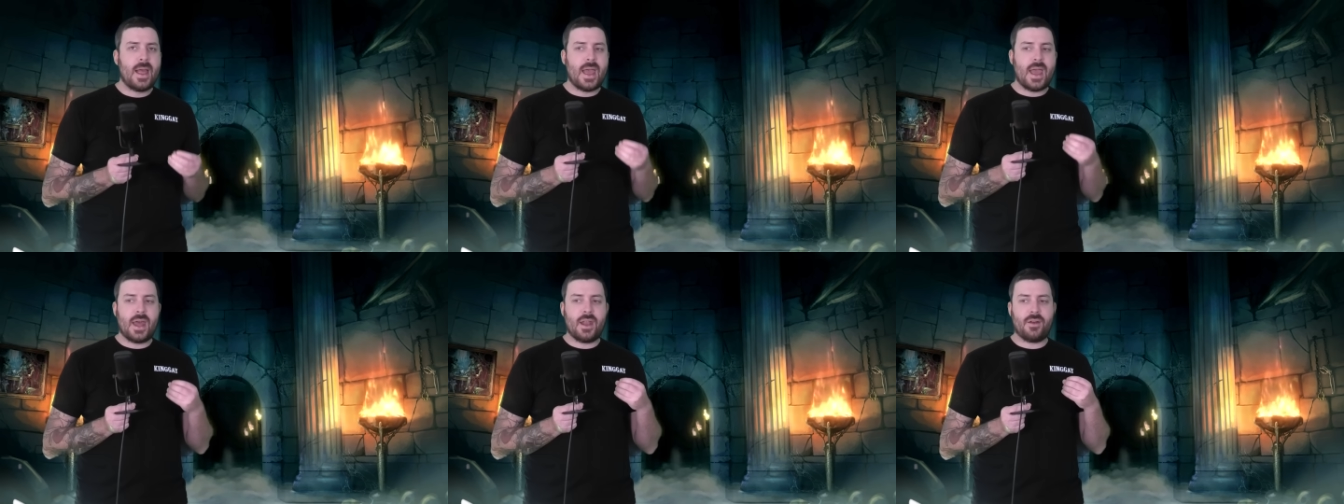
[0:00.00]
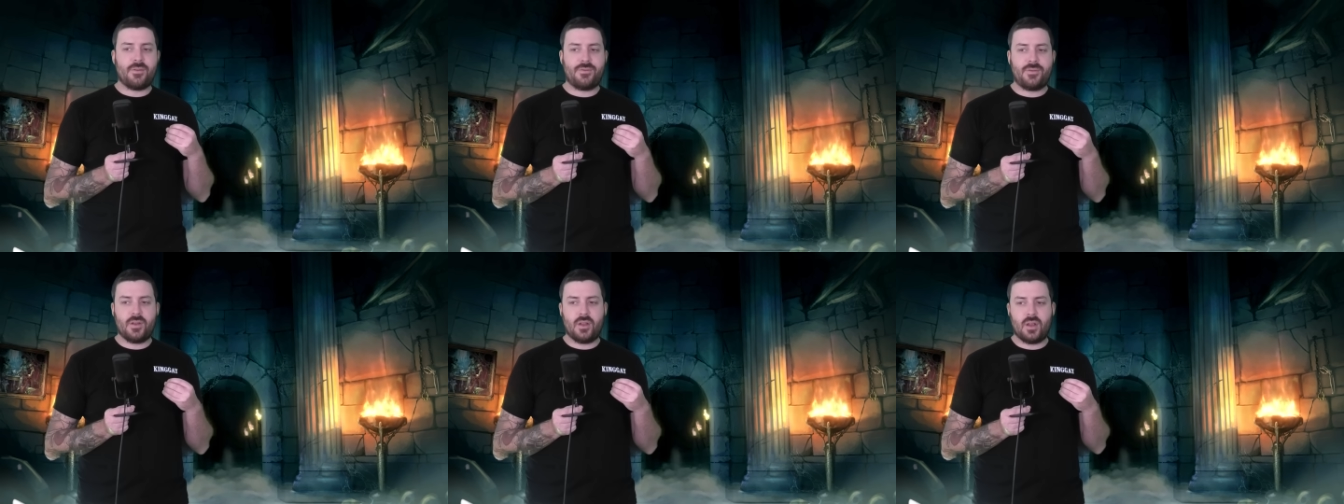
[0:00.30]
and
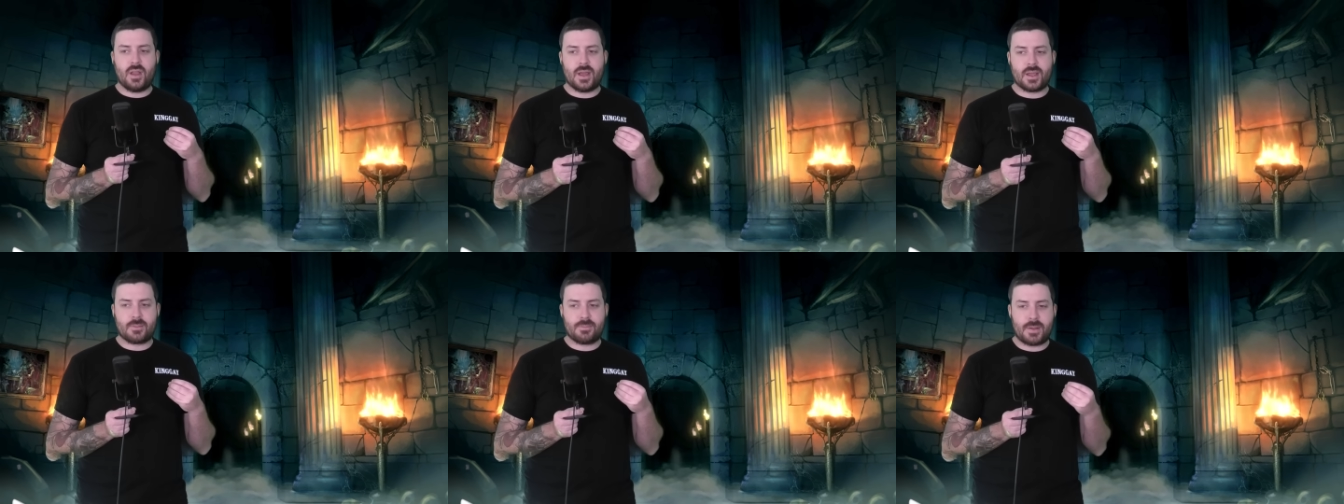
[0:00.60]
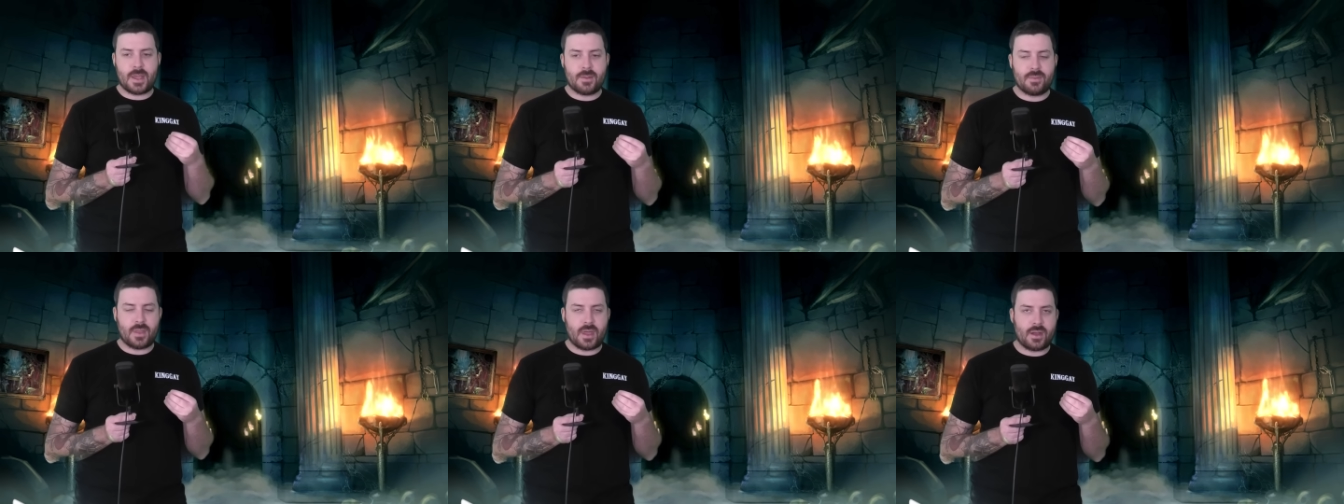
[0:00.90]
I feel like
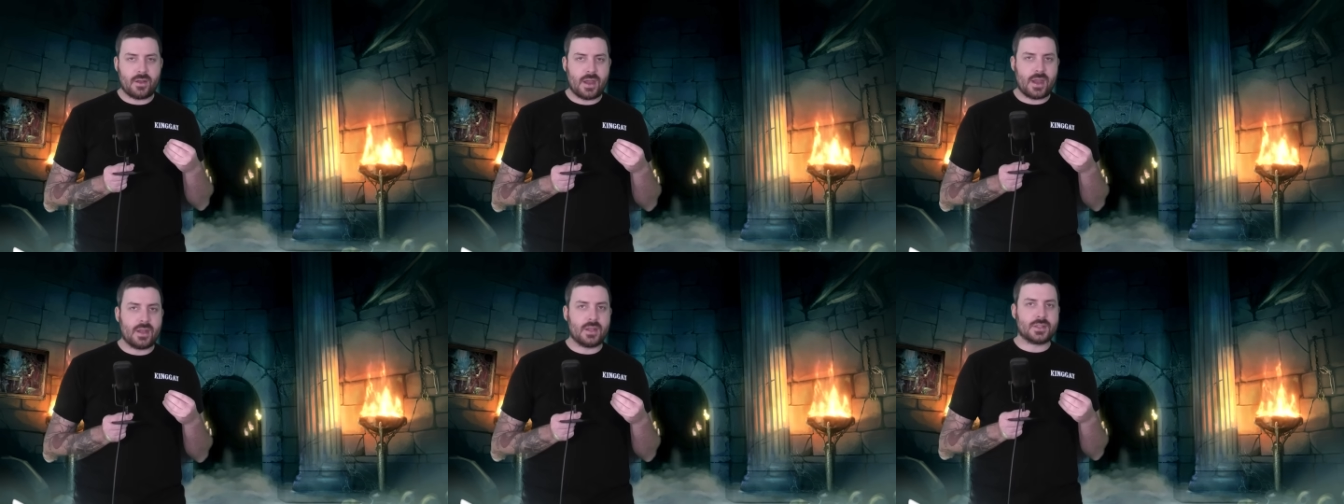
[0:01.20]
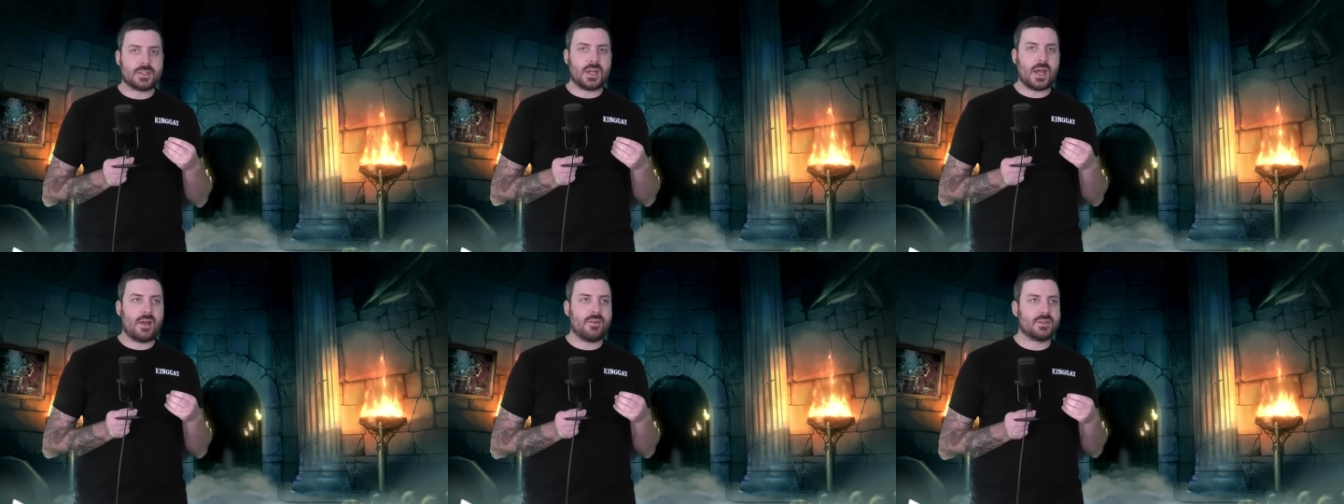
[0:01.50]
people that are
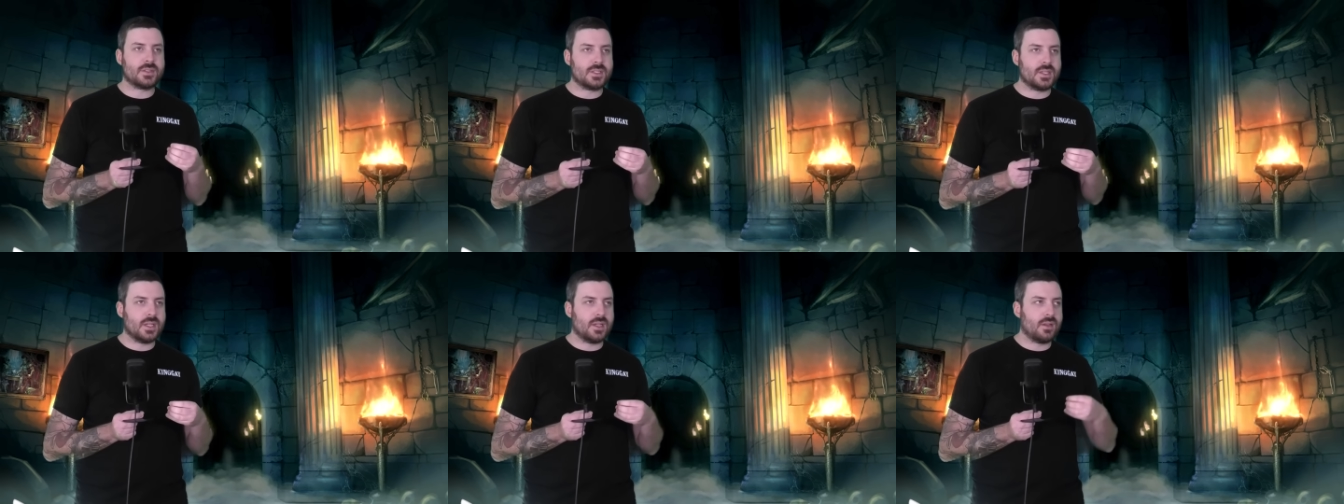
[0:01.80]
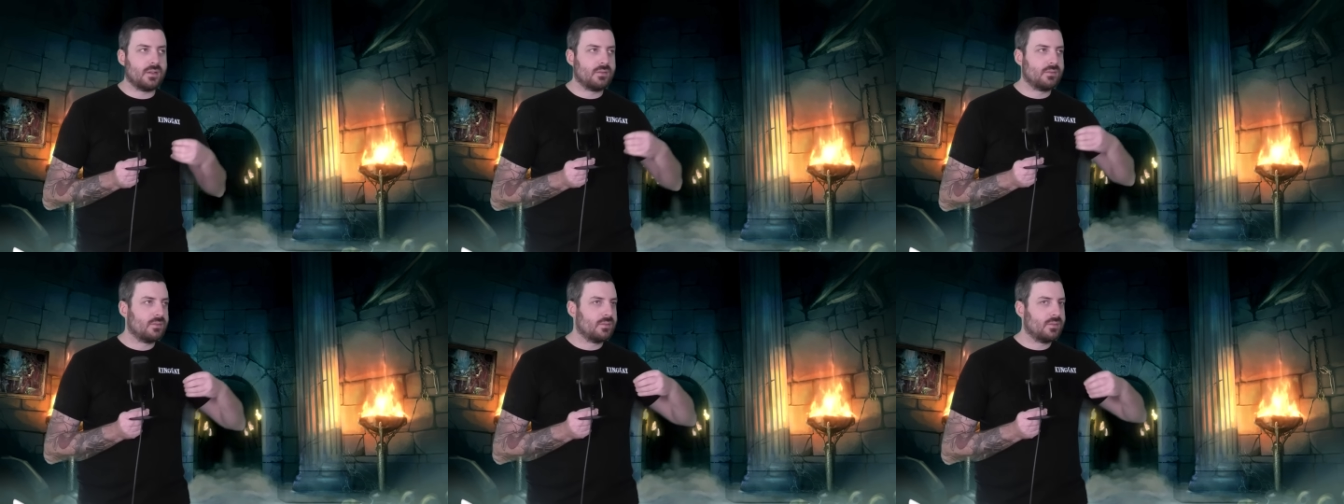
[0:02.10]
Endless Harvesting